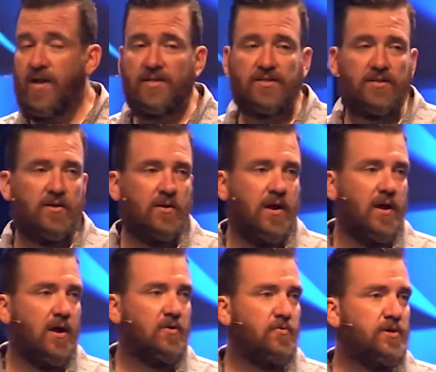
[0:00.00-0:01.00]
it's
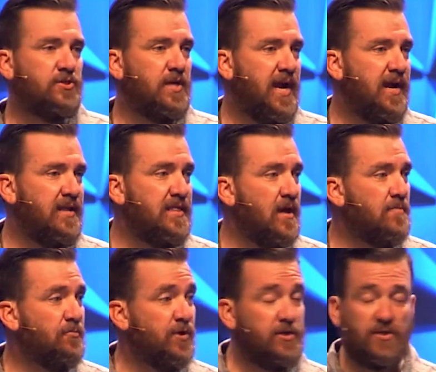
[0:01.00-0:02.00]
a Christianity
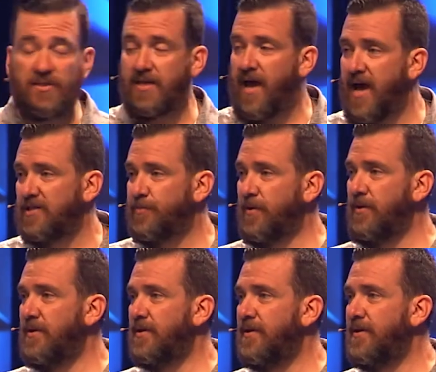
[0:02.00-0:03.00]
that preaches the gospel
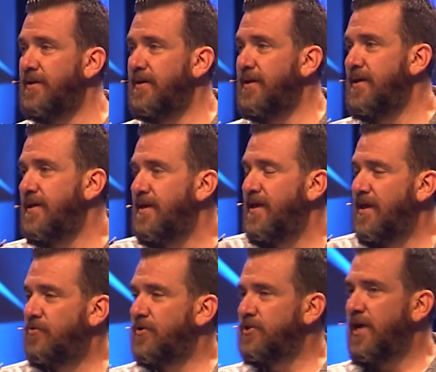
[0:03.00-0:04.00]

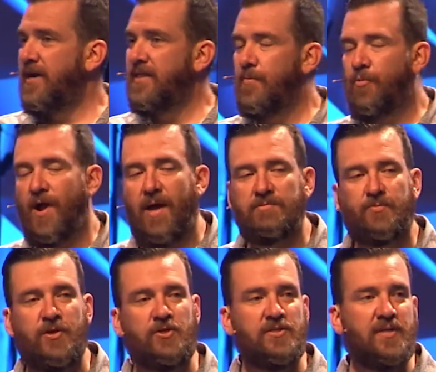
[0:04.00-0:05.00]
and Christianity that perhaps
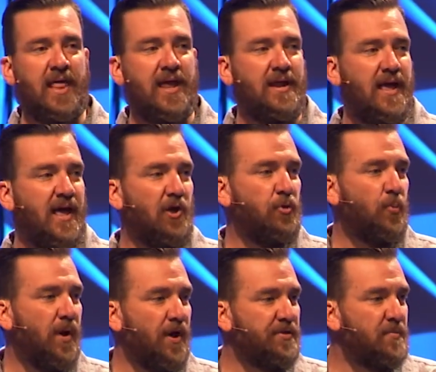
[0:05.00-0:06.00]
preaches that health,
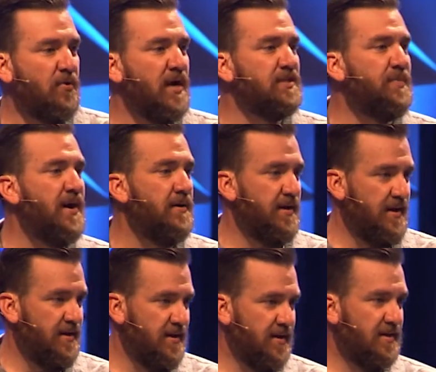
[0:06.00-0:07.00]
wealth, and prosperity
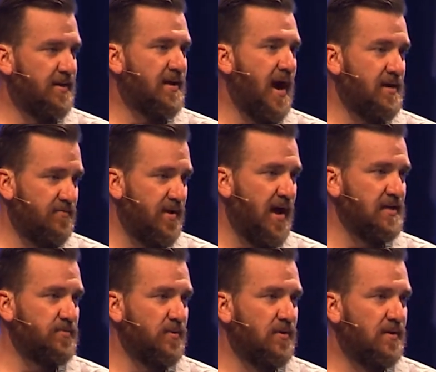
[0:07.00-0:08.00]
kind of
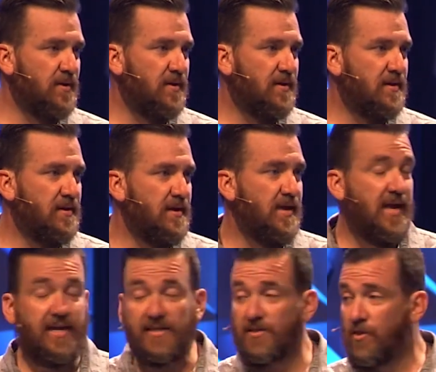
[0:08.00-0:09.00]
gospel? It
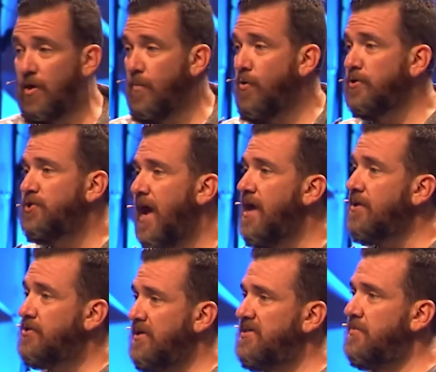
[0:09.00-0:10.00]
gets a little more
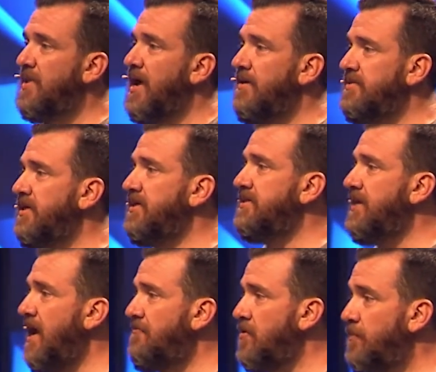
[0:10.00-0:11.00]
challenging sometimes to decipher